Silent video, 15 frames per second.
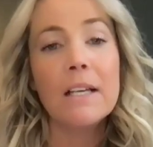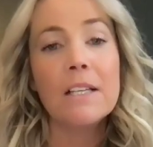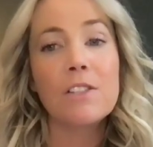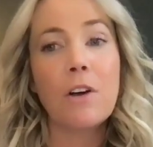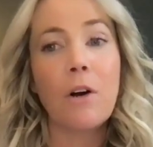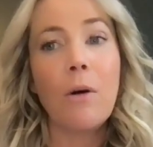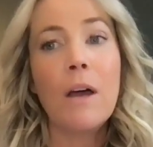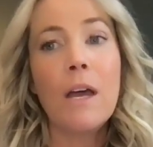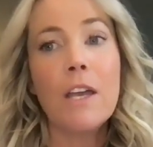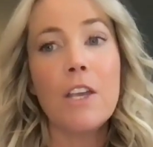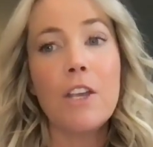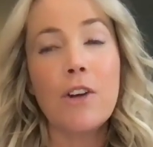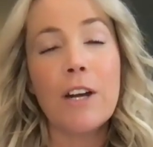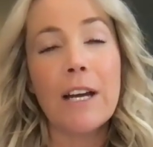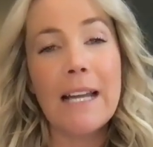So,
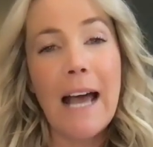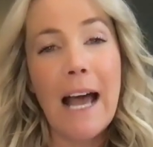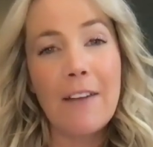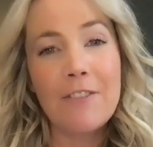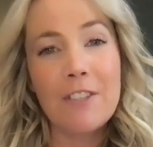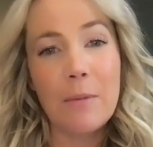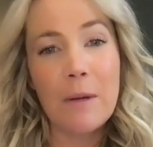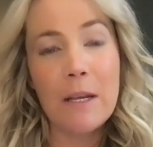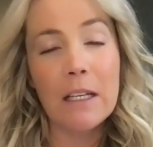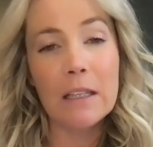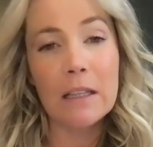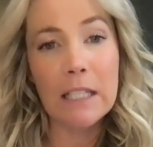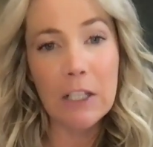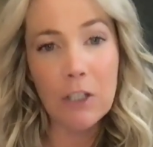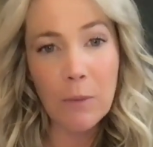you're going to have to be a
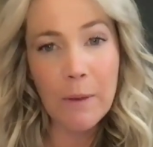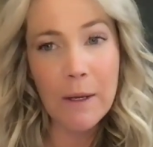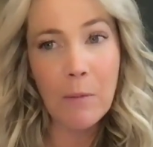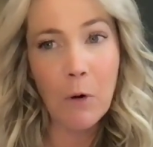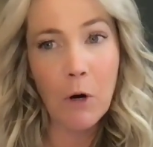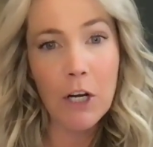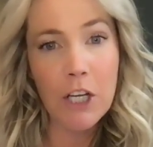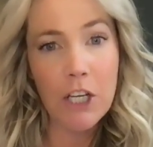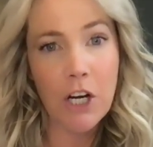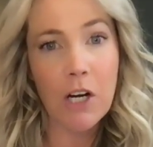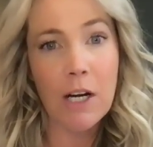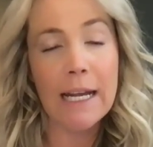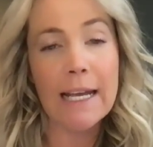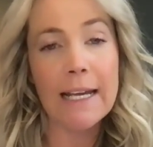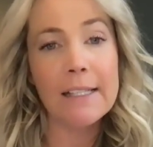little bit more
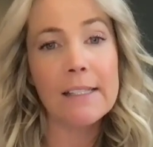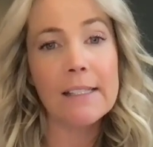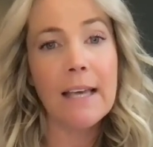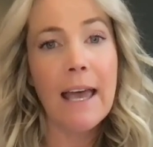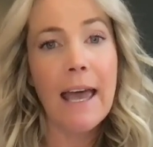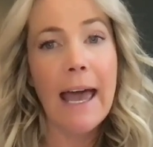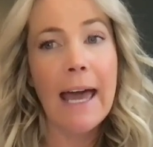curious